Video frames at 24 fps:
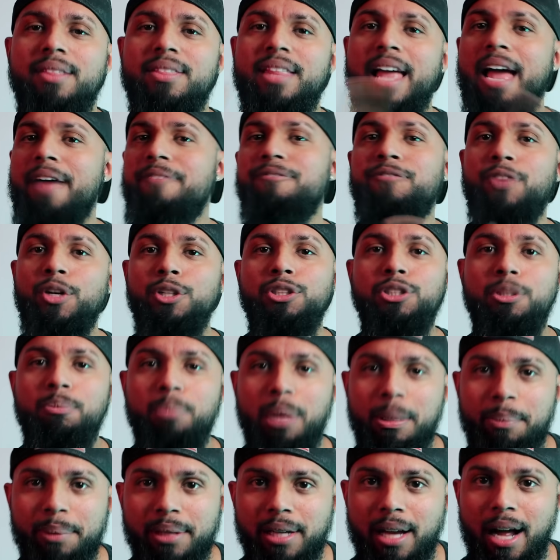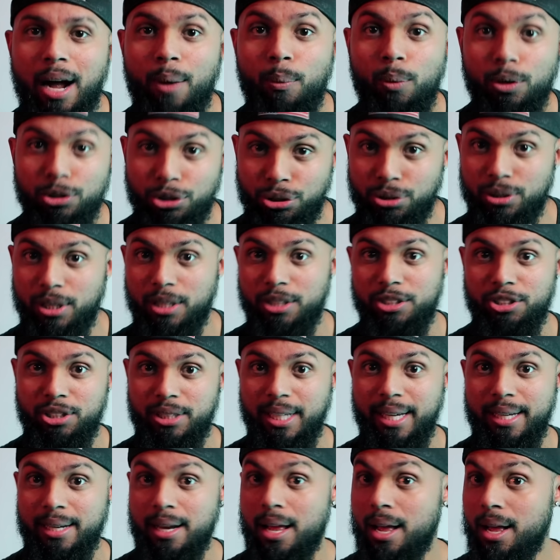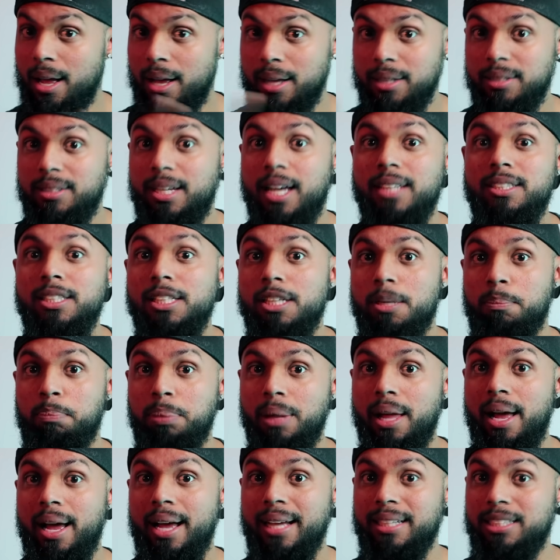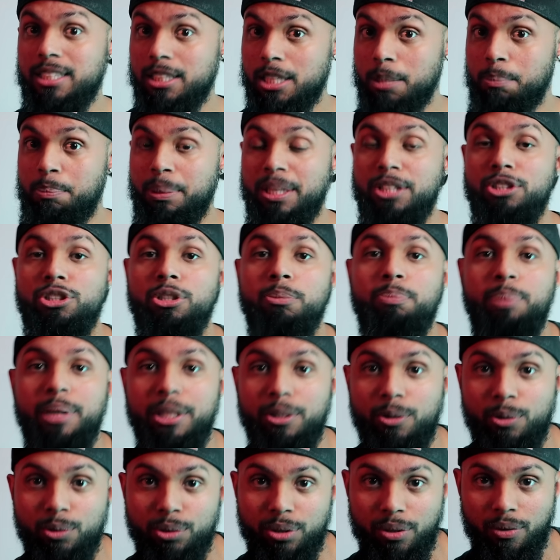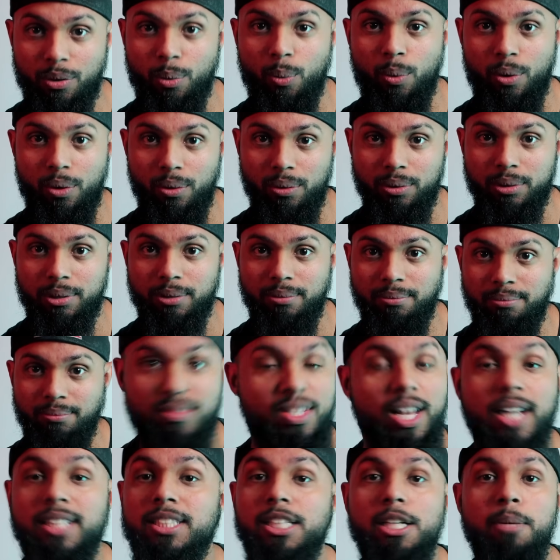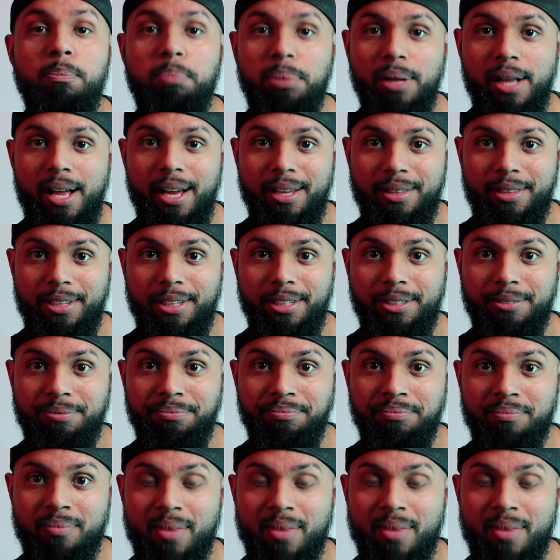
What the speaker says: That First Amendment, I want you to understand, doesn't apply to the Ben Shapiros of the world. Doesn't apply there.